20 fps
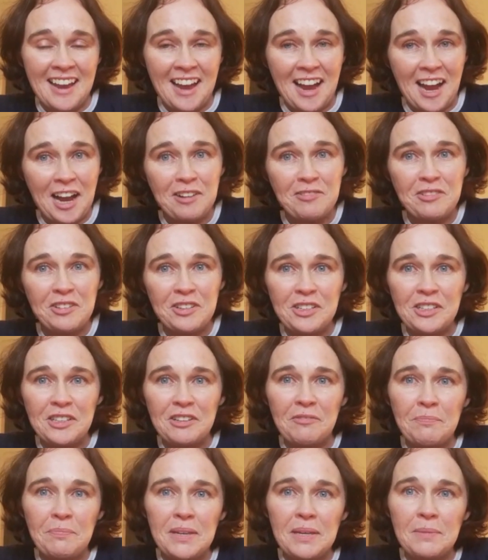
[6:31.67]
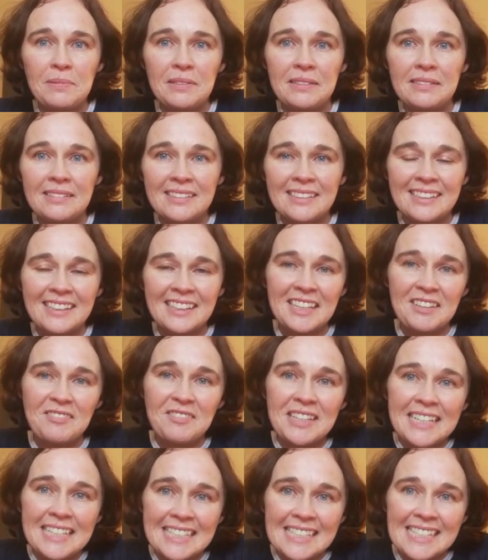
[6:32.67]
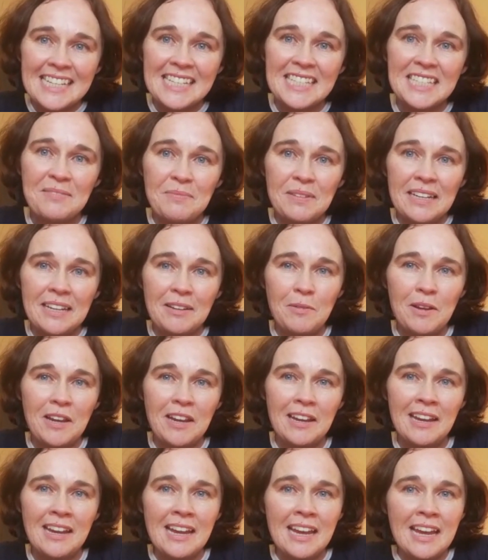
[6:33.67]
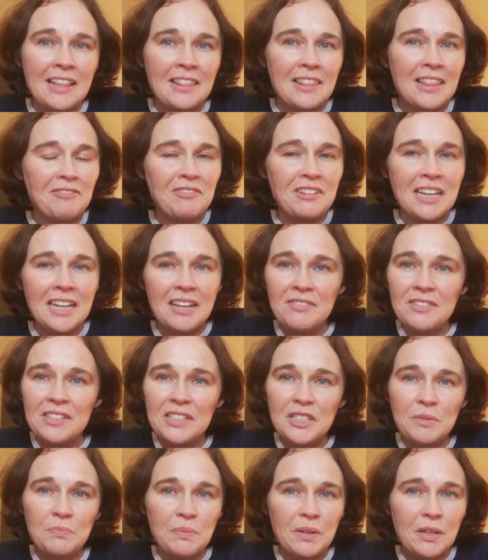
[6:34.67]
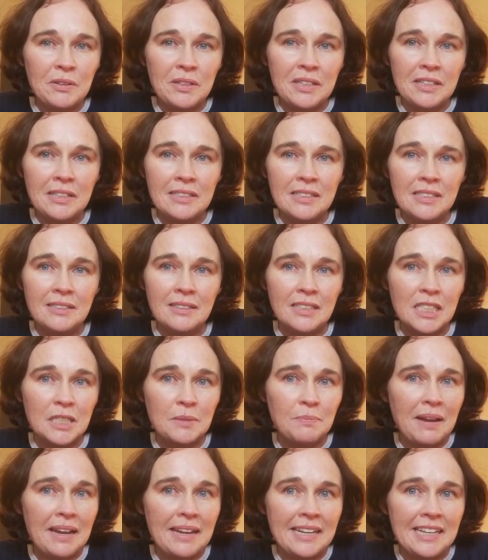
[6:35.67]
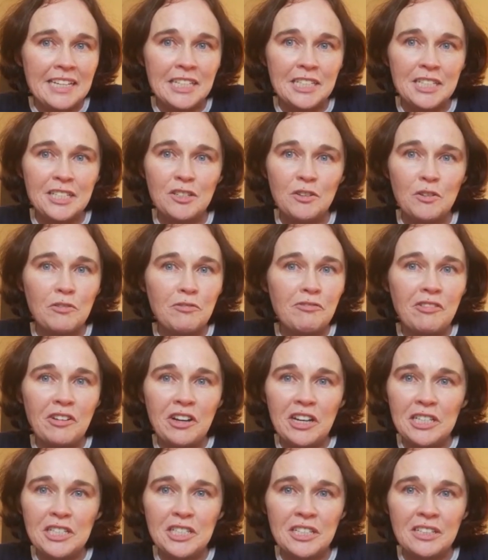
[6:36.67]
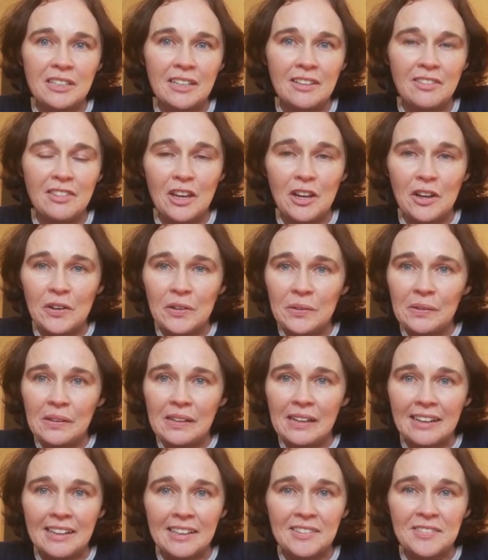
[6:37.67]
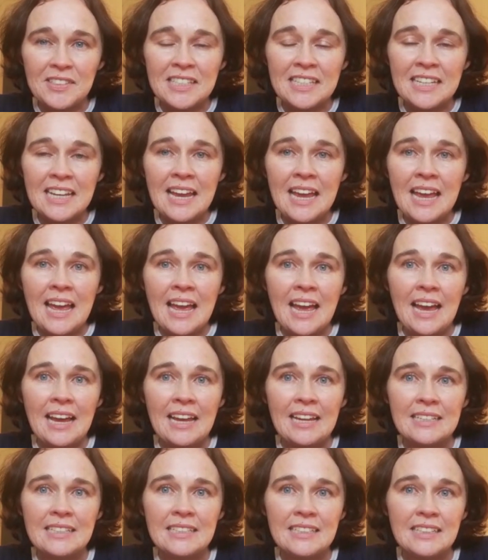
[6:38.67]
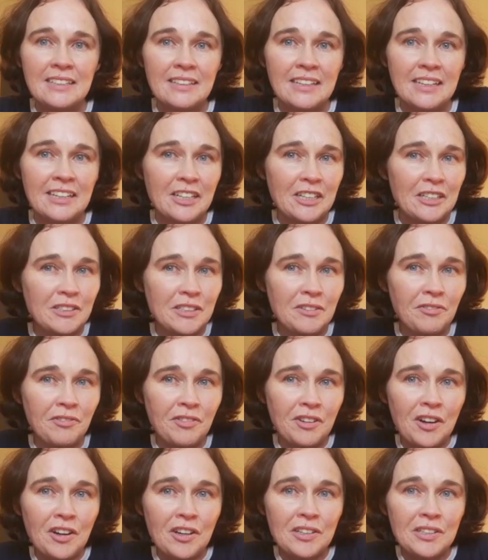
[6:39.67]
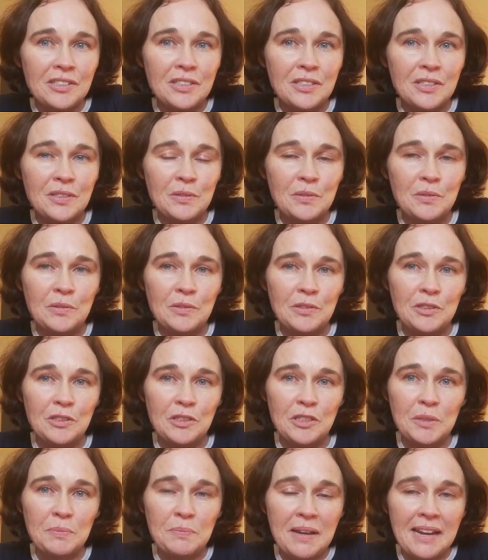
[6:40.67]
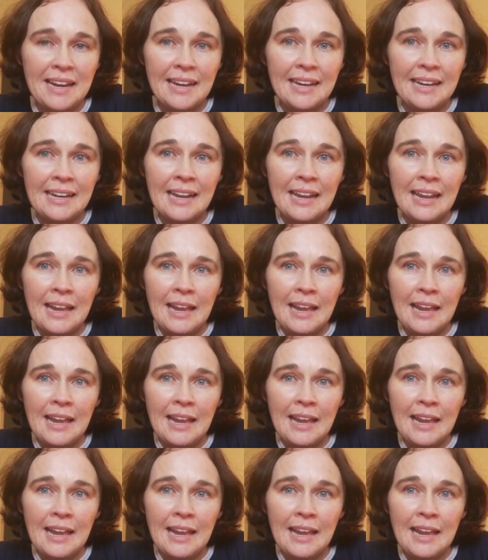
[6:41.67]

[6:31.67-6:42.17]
I've heard of people giving a testimony where they've never spoken Spanish or French in their whole lives, and they go to France or to Spain,